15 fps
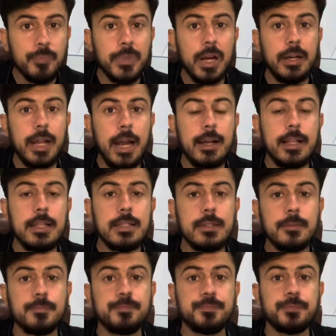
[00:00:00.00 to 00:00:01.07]
That
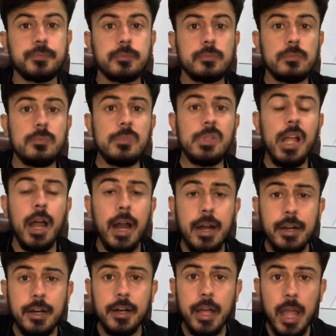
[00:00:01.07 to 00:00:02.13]
is
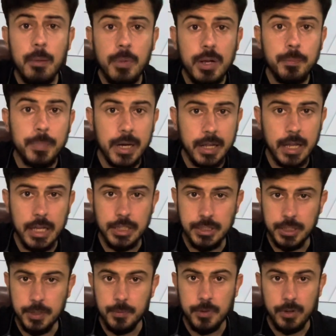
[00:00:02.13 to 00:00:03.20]
100 ml per
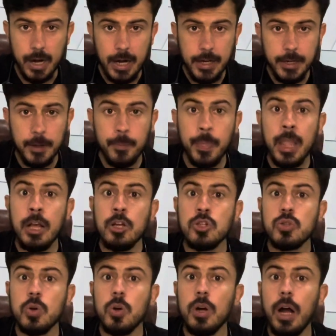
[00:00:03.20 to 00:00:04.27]
kg, right?
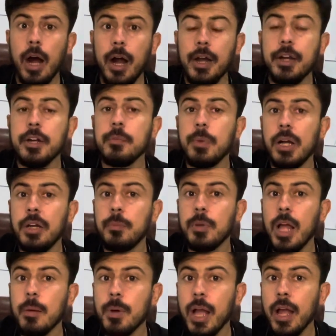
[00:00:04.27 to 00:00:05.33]
So 100
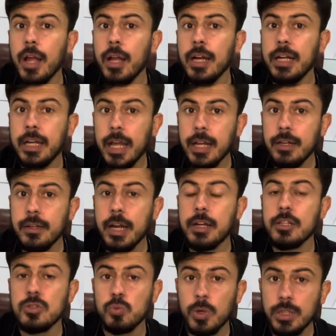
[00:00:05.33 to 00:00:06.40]
multiplied by 10, that
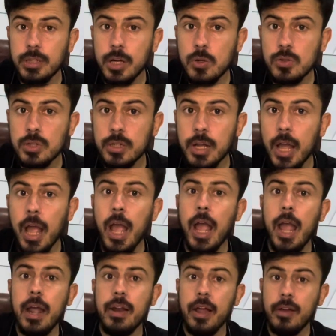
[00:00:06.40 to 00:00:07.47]
is 1000,
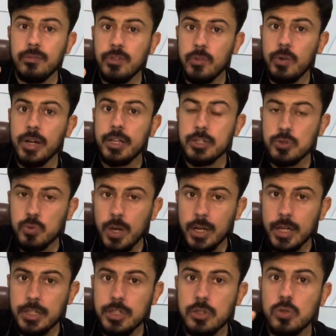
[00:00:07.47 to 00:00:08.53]
and if the weight is 12
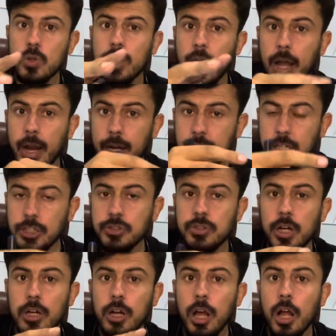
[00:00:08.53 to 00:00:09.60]
kg, so the
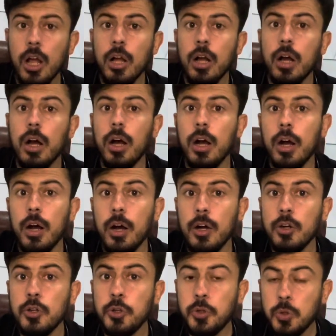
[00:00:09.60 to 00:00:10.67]
additional
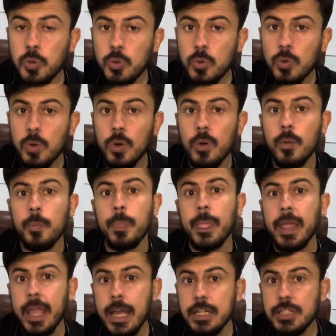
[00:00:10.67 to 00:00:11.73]
2
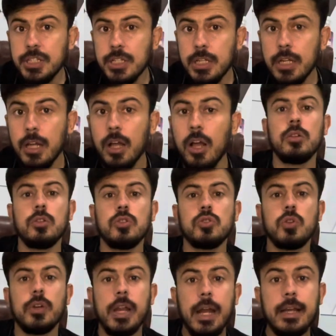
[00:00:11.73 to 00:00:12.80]
kg,
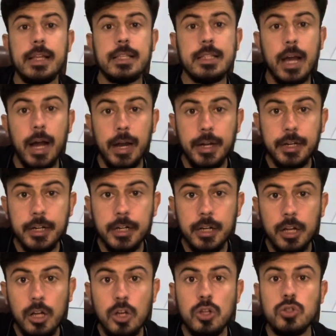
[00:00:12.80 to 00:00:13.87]
so that is
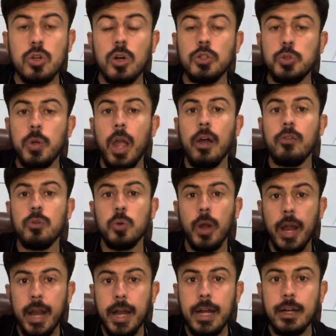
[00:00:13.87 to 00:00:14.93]
100. So you have
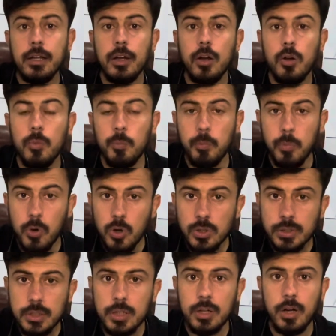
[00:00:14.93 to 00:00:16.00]
to add
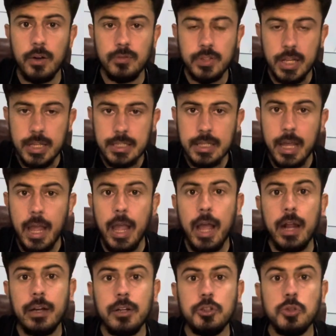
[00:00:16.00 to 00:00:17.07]
both of this
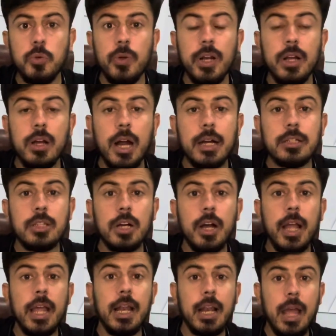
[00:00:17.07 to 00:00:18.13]
and you will get
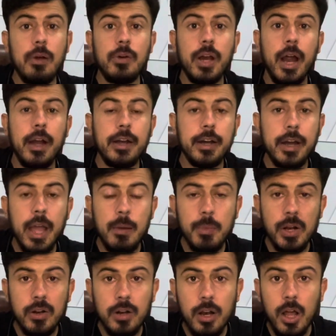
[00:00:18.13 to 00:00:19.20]
the 1100
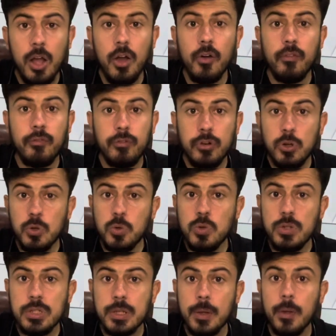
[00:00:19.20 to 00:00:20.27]
ml
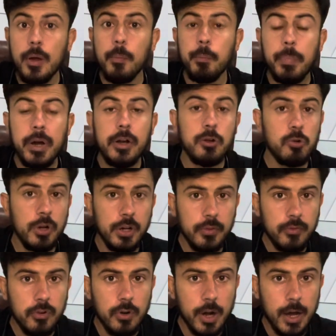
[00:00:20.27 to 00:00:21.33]
fluids per
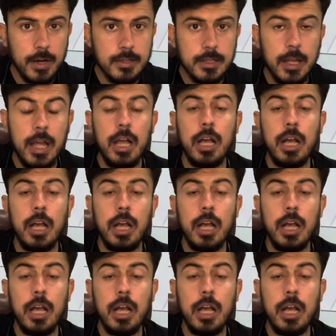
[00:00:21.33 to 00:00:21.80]
24 hours.